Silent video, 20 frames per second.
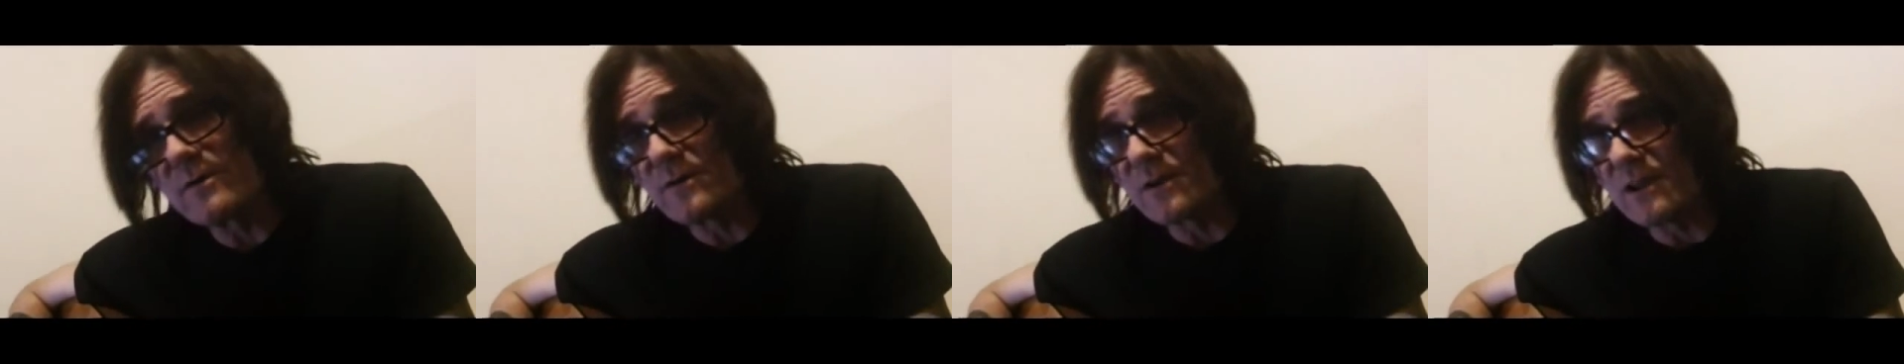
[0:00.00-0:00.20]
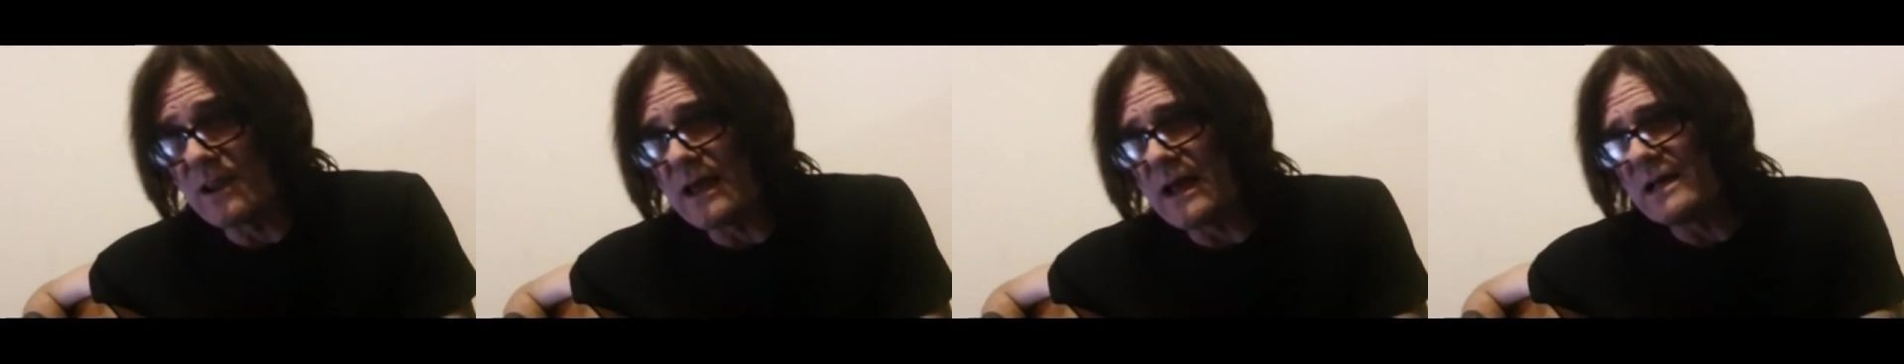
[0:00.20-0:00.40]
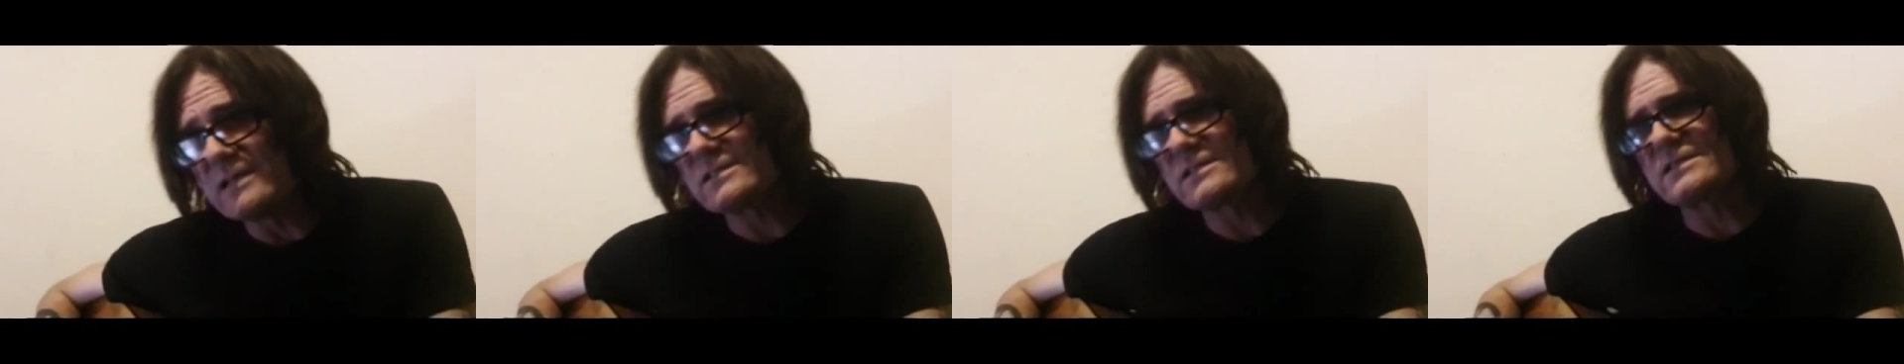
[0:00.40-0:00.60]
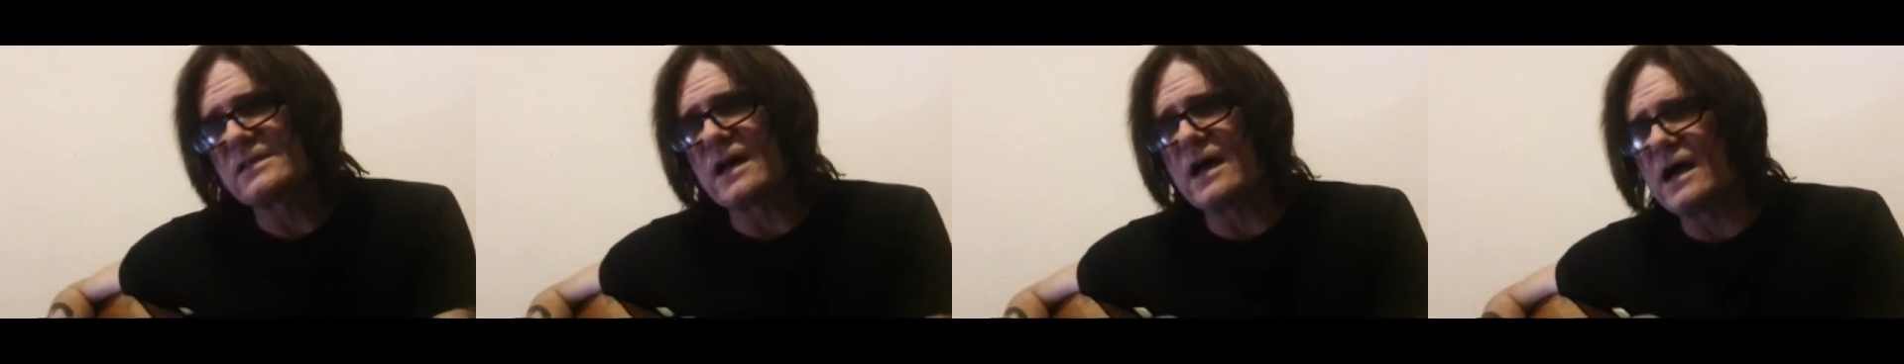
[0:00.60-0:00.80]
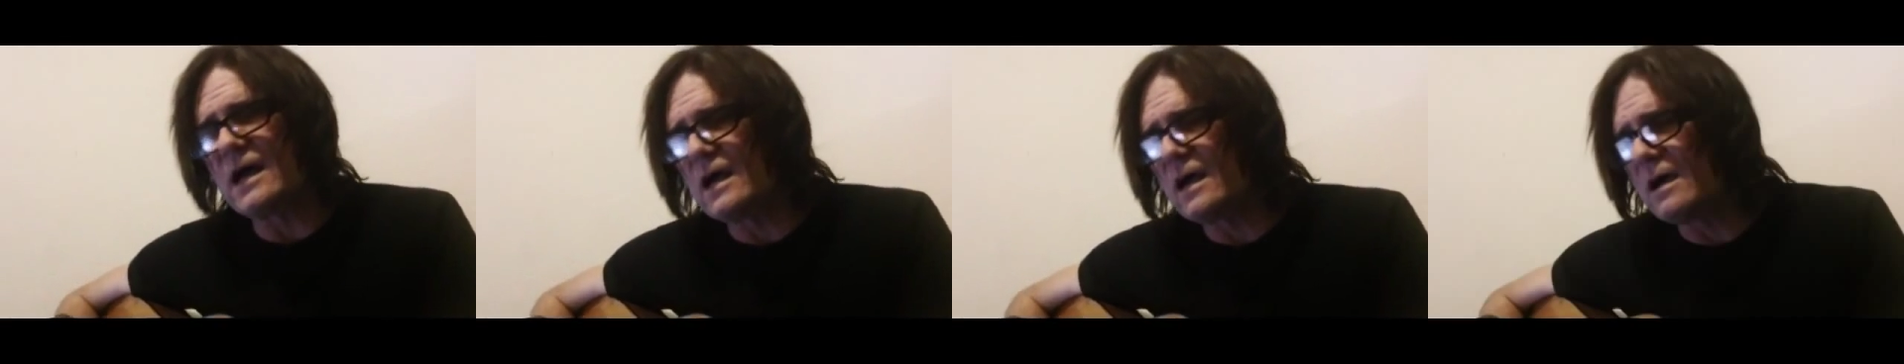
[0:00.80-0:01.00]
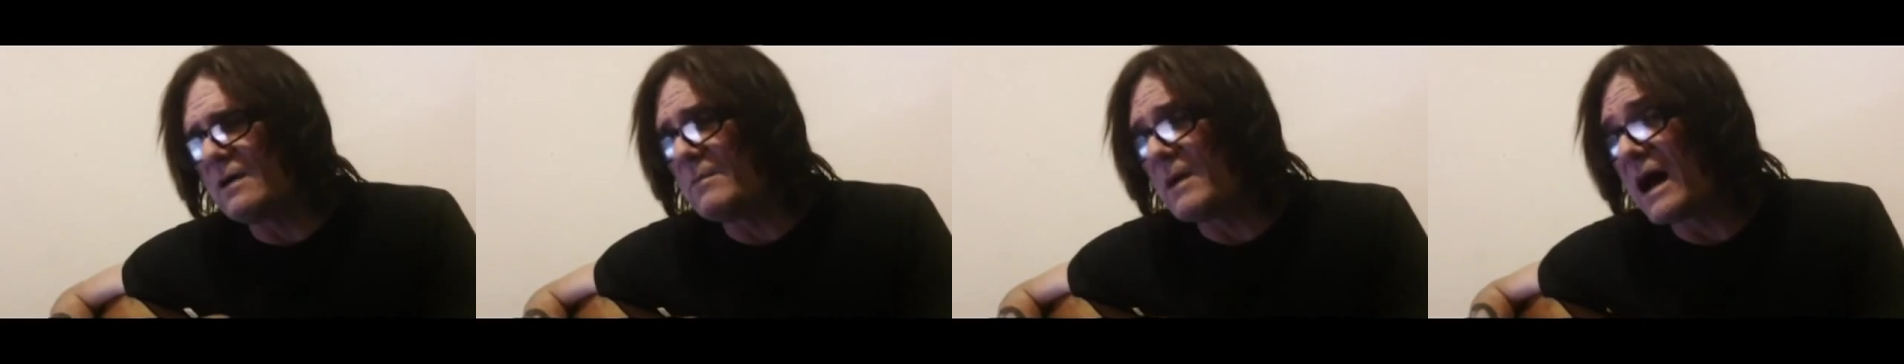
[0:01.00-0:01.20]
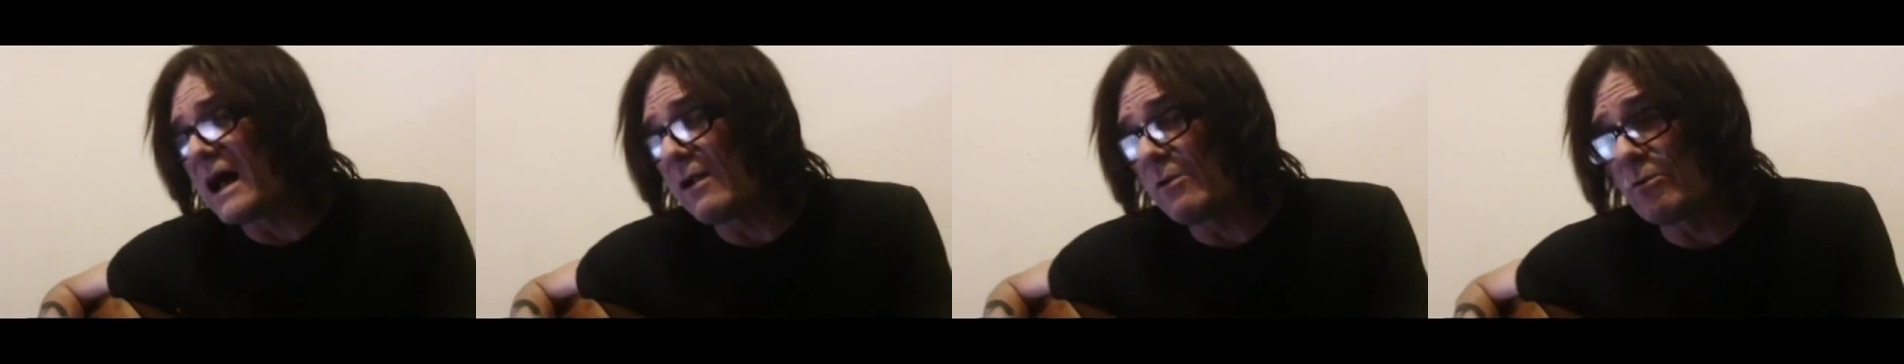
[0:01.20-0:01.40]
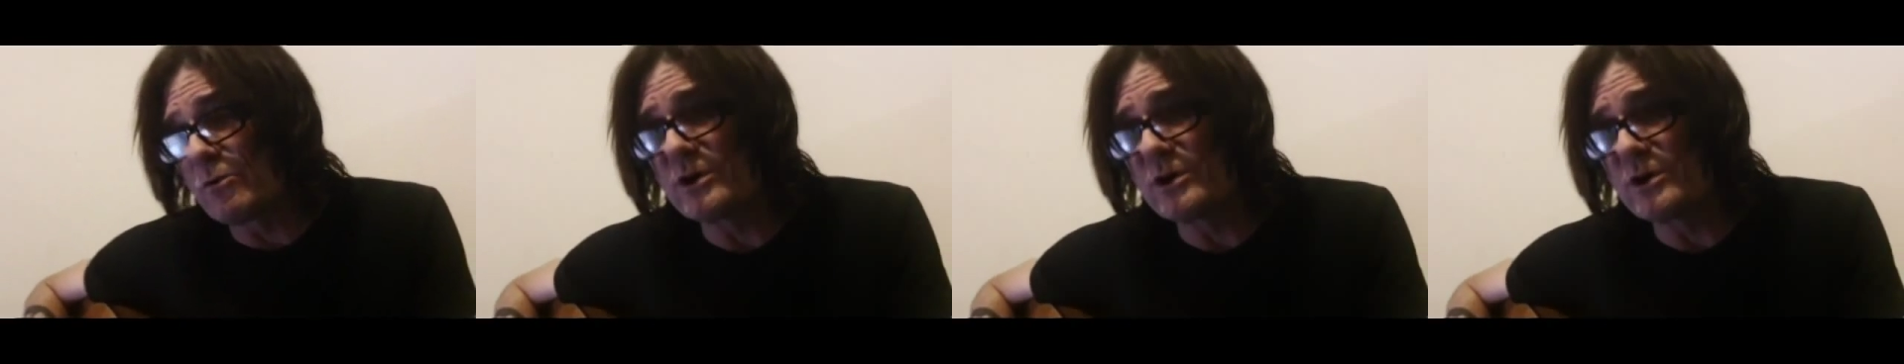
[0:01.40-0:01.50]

the last time I